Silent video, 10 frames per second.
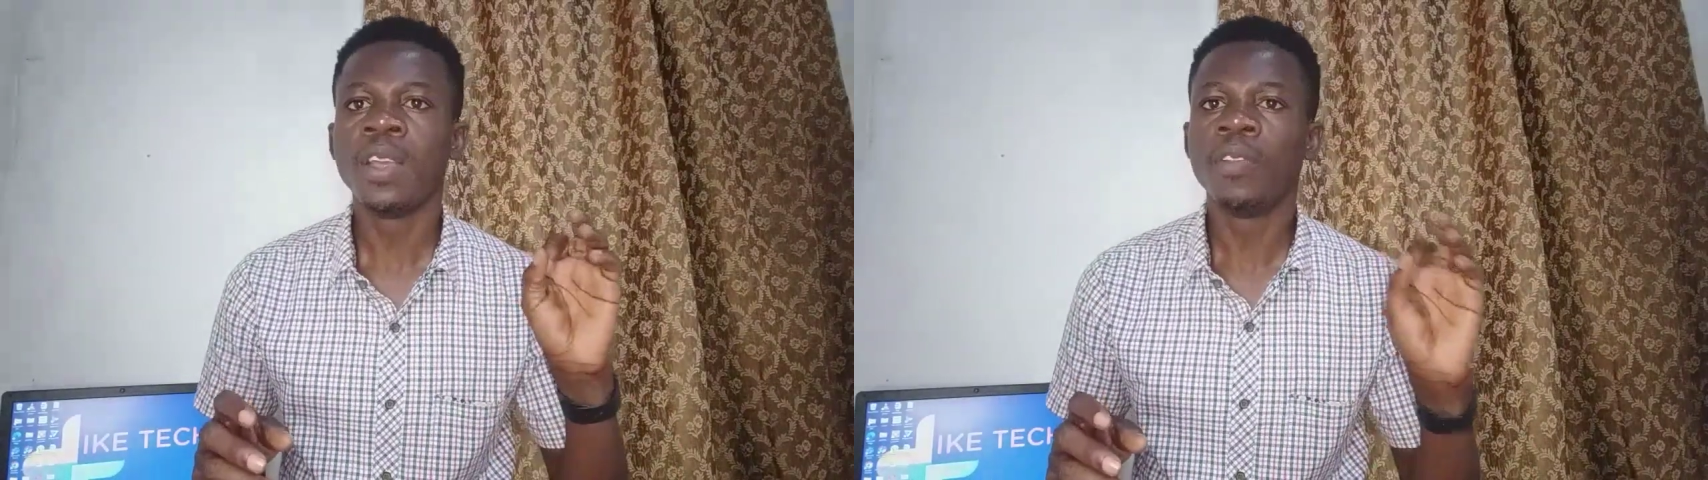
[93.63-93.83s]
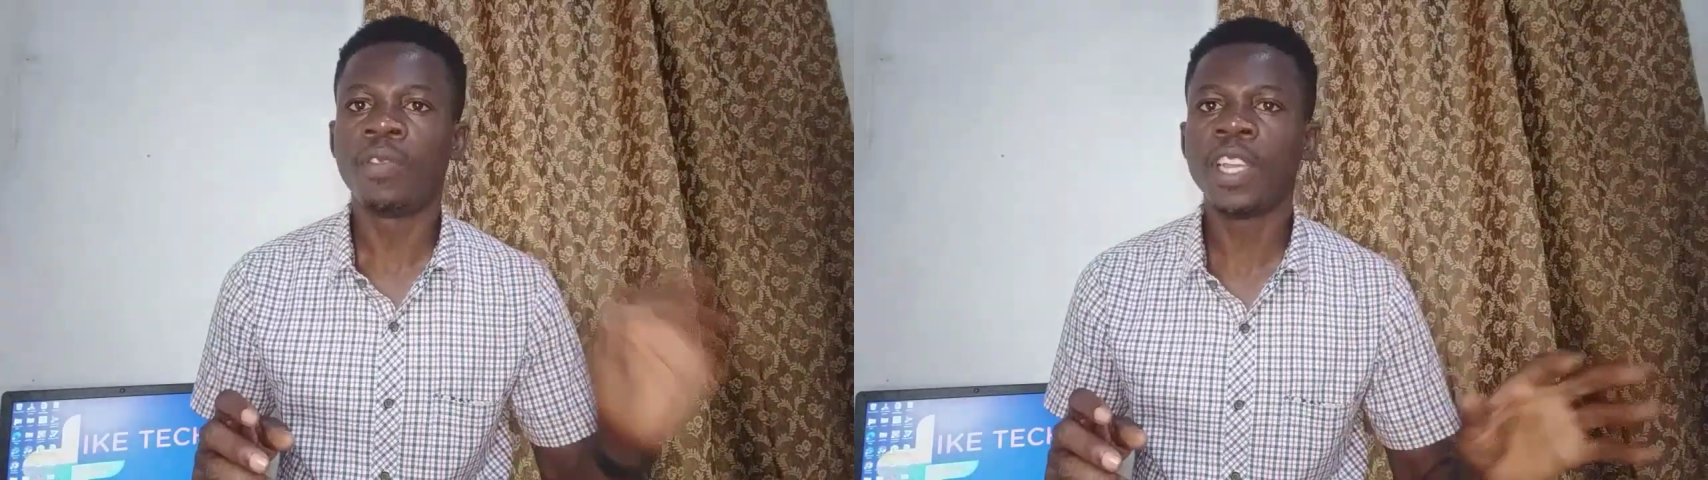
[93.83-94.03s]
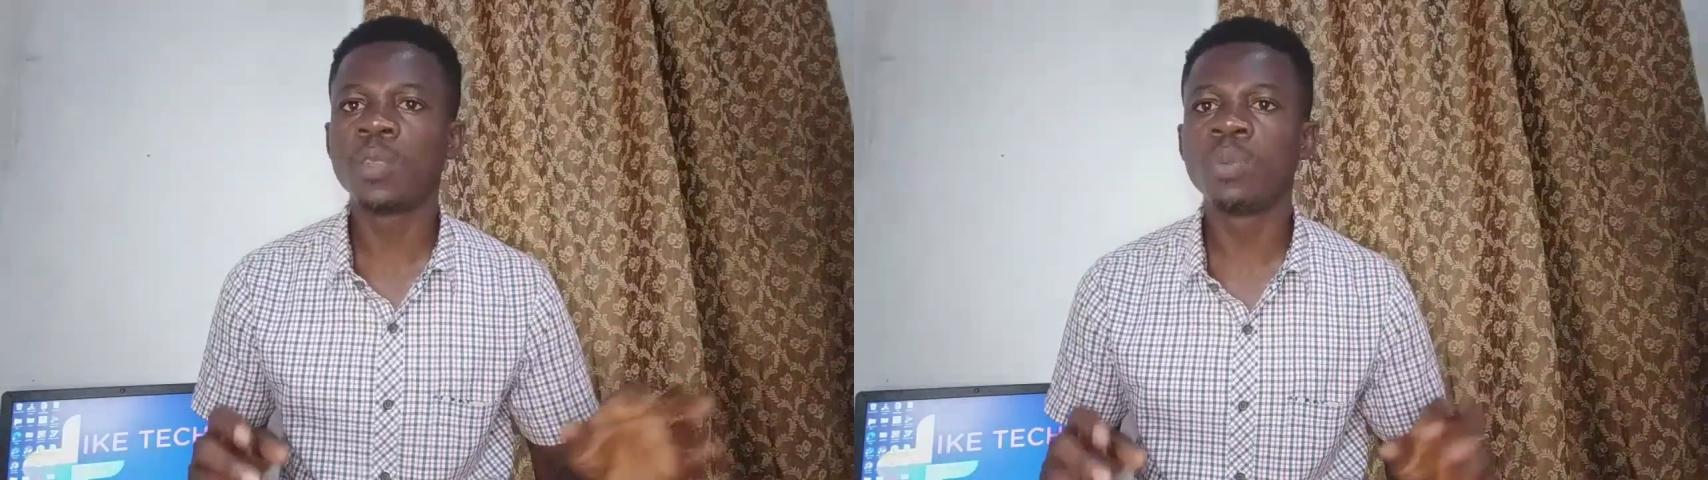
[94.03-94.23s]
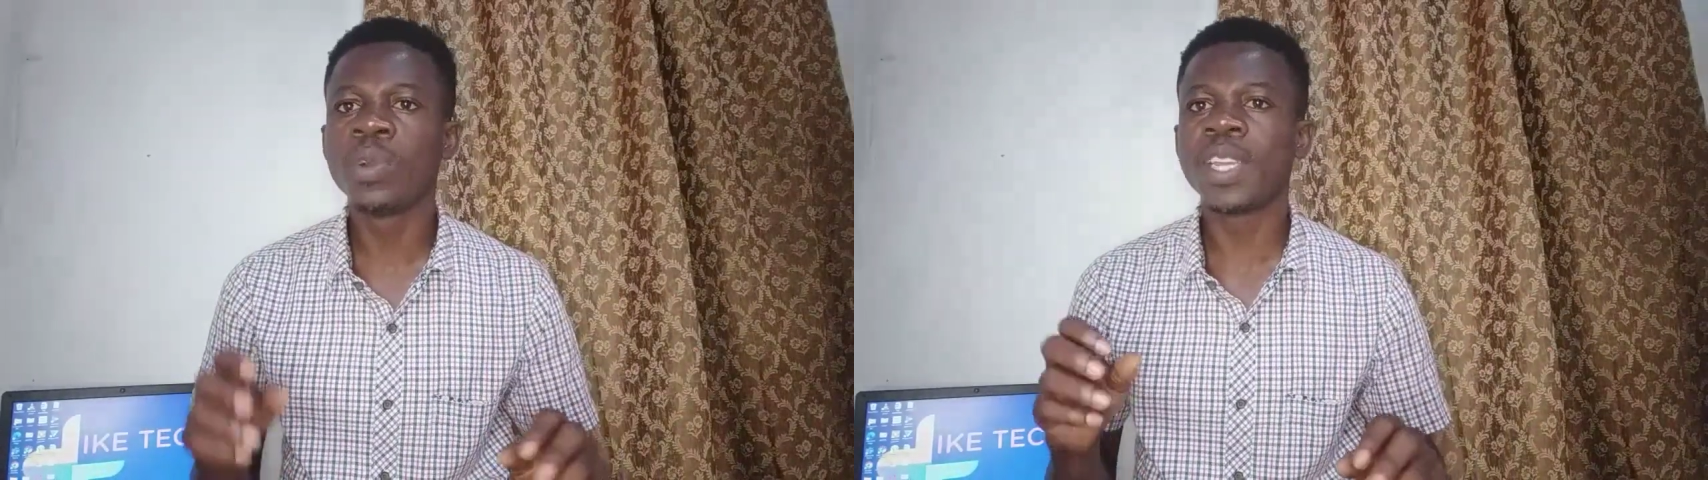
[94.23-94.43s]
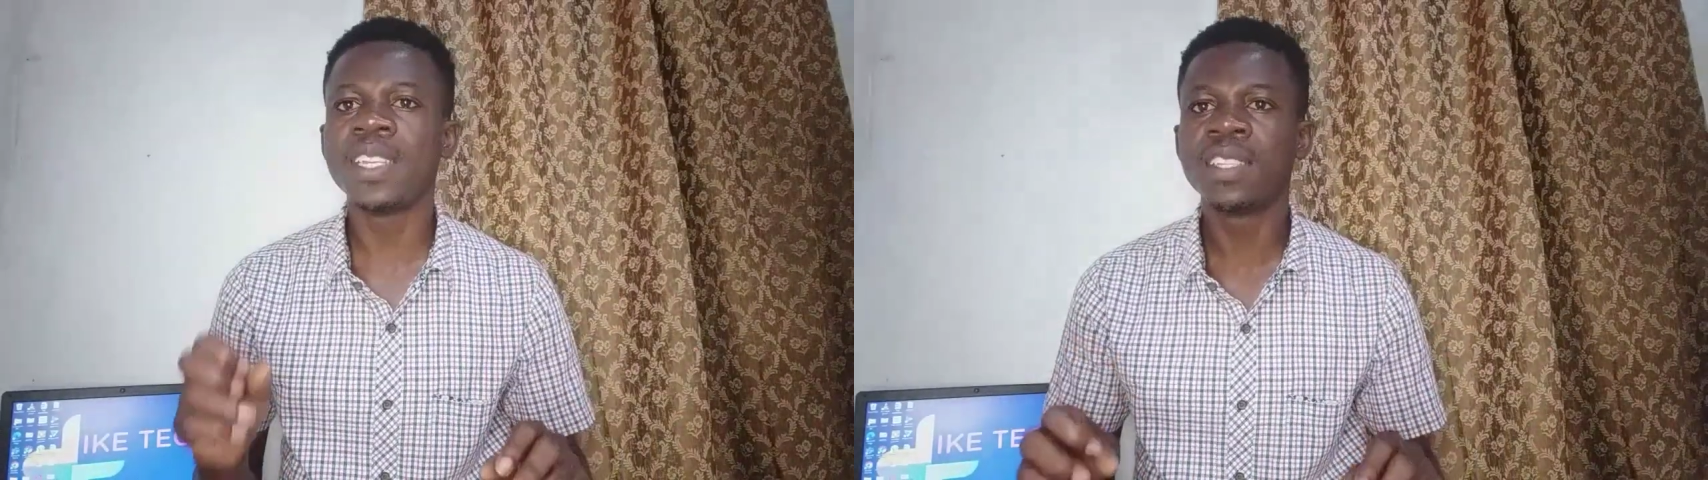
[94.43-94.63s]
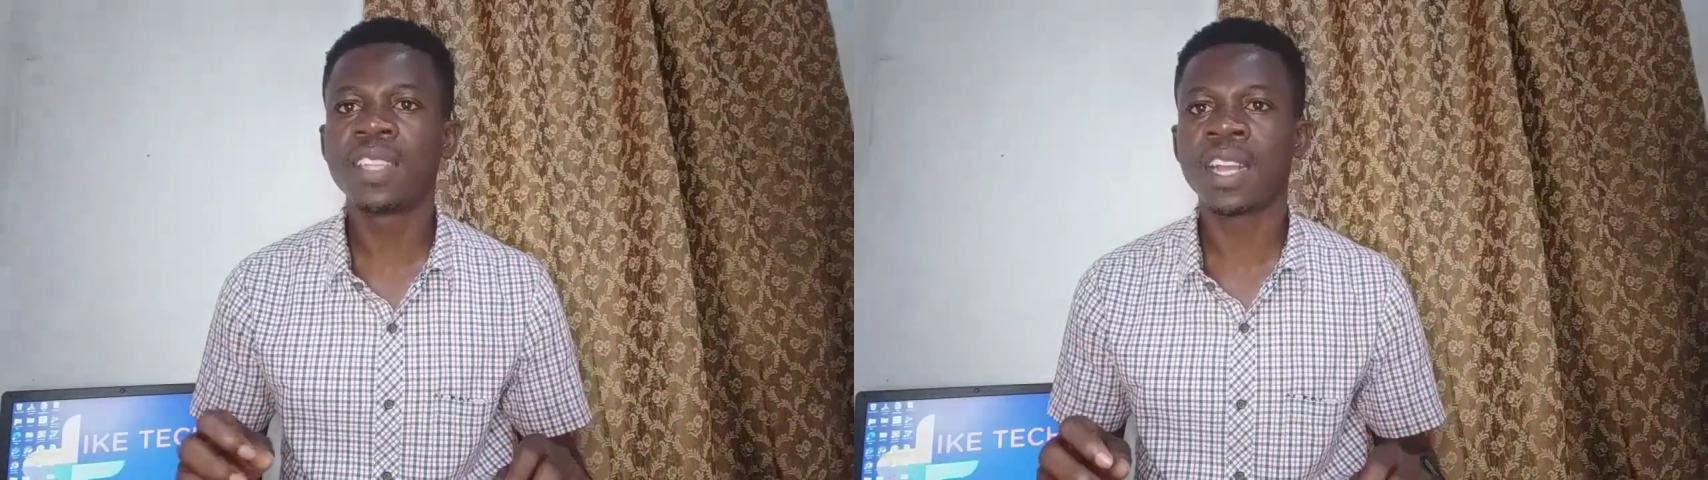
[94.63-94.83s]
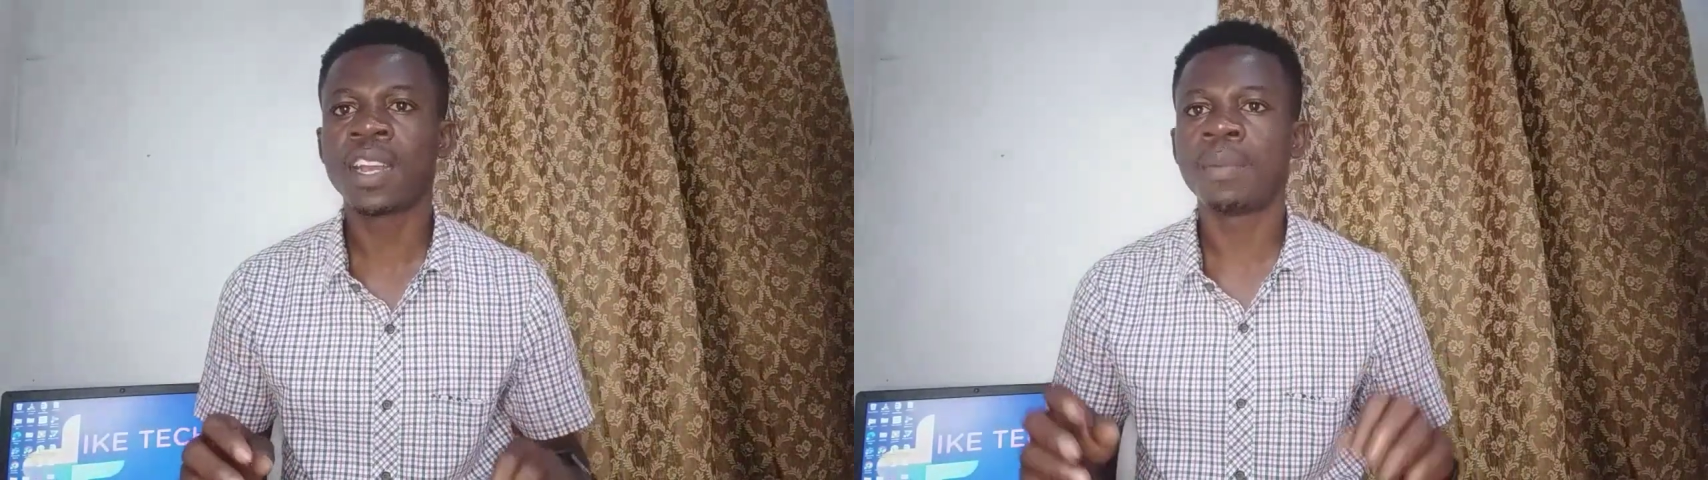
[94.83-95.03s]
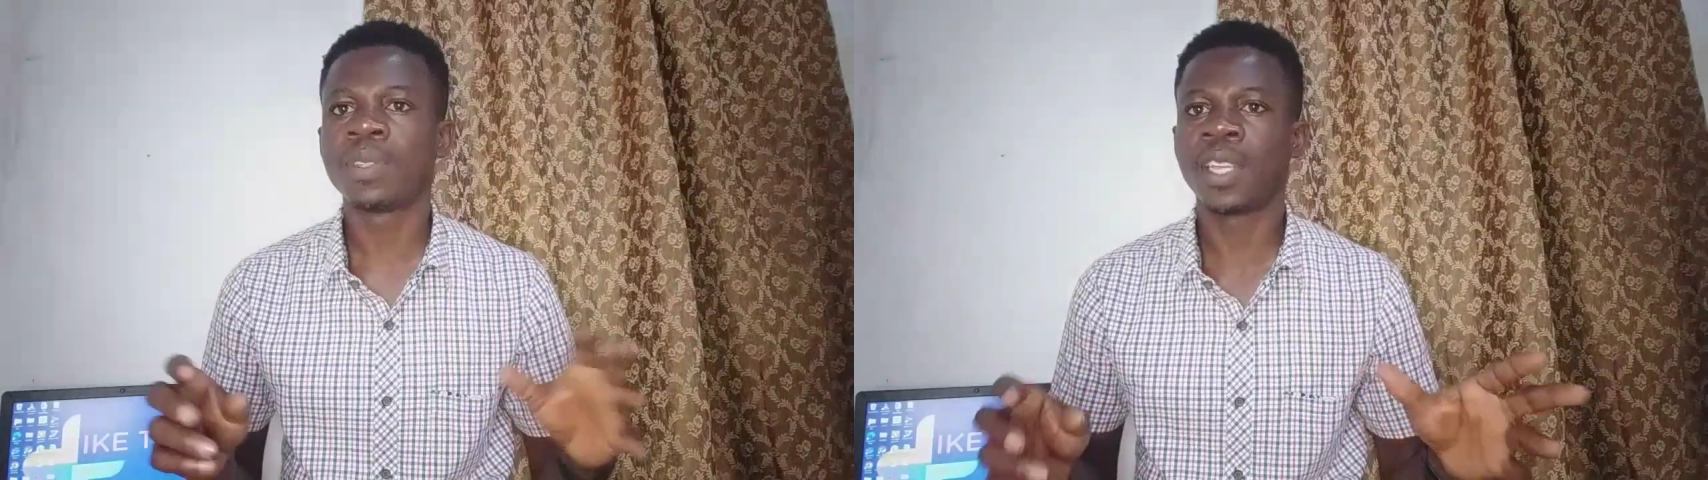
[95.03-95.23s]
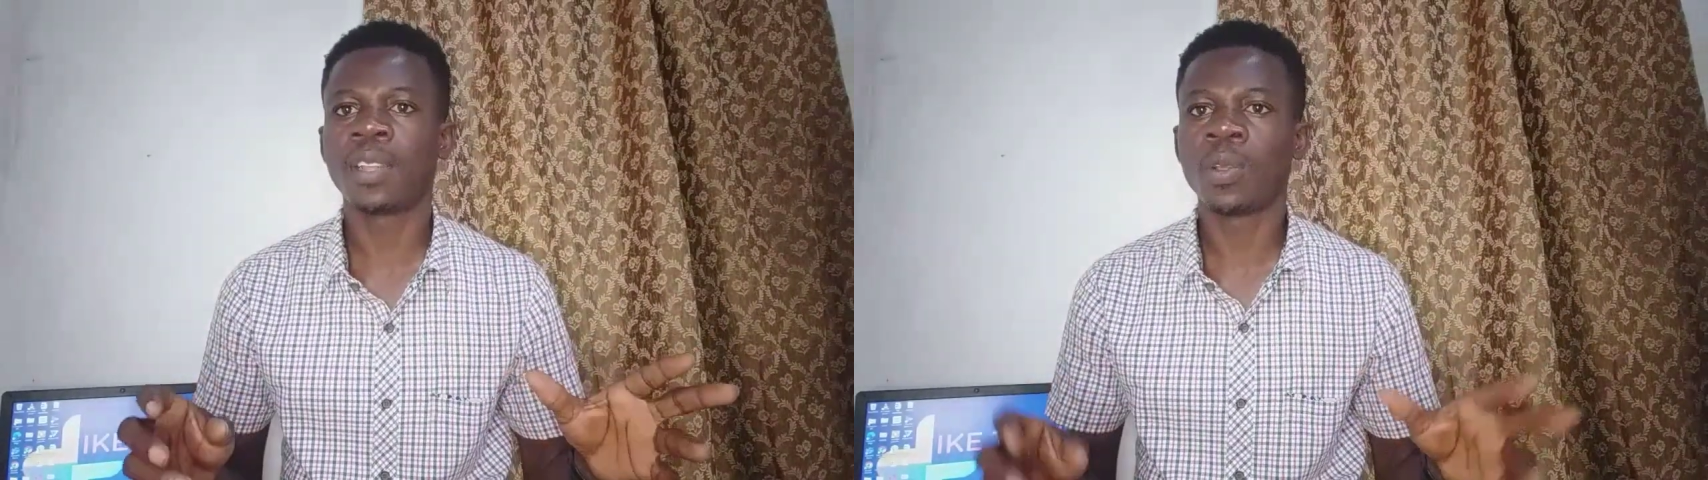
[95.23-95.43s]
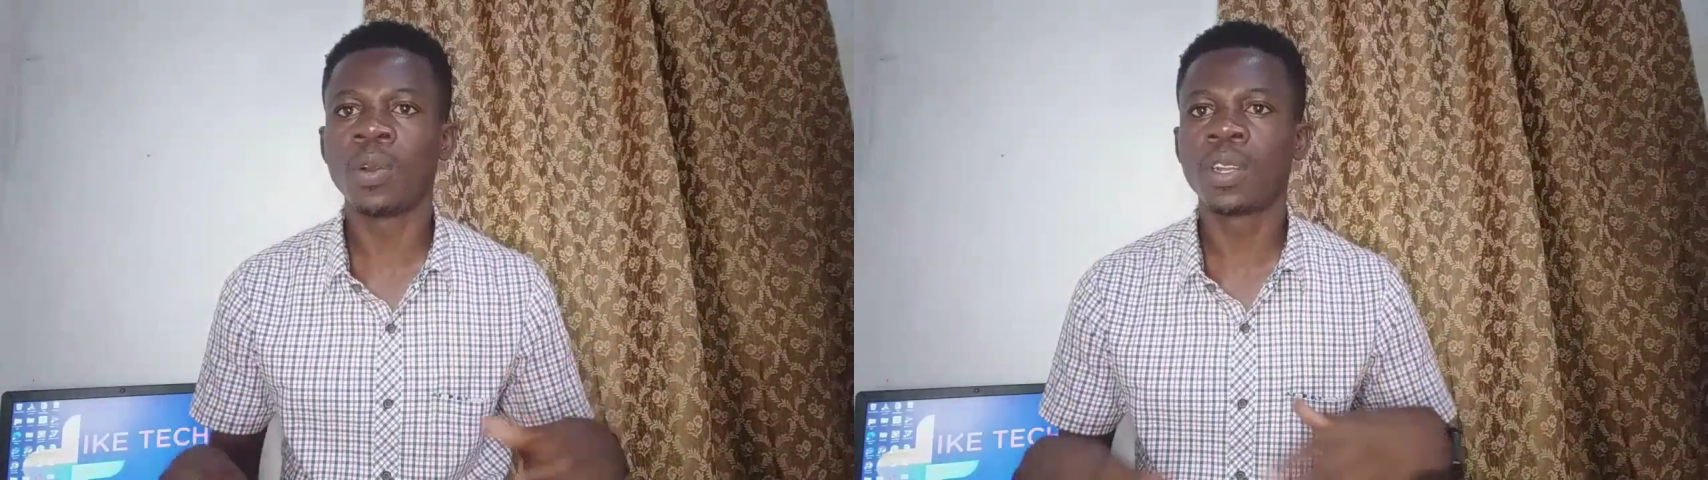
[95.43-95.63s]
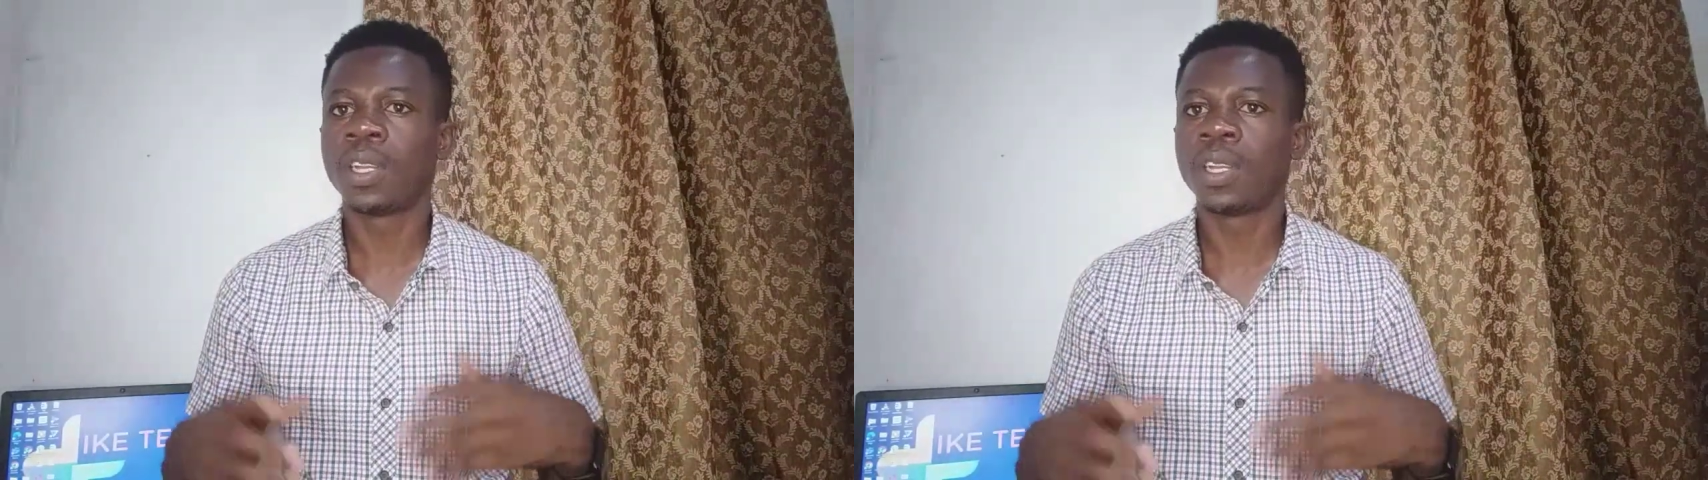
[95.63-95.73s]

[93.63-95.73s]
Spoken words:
Facebook, Instagram, TikTok,